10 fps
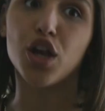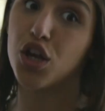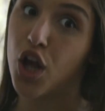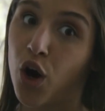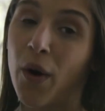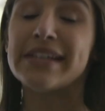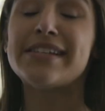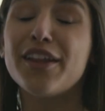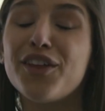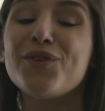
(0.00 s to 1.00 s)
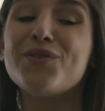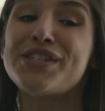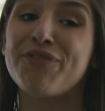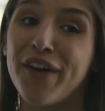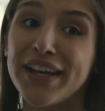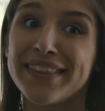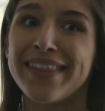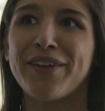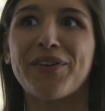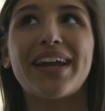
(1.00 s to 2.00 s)
No, I said I thought it was funny
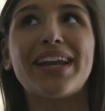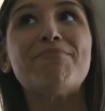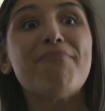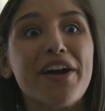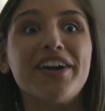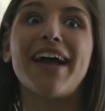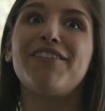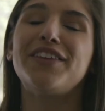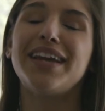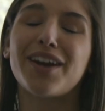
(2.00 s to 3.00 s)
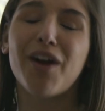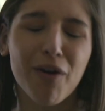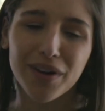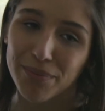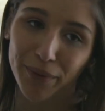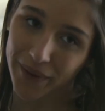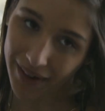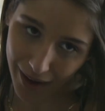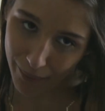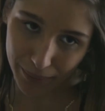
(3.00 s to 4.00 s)
that they were getting married after they had already broken
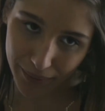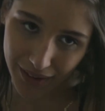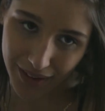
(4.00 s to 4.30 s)
up.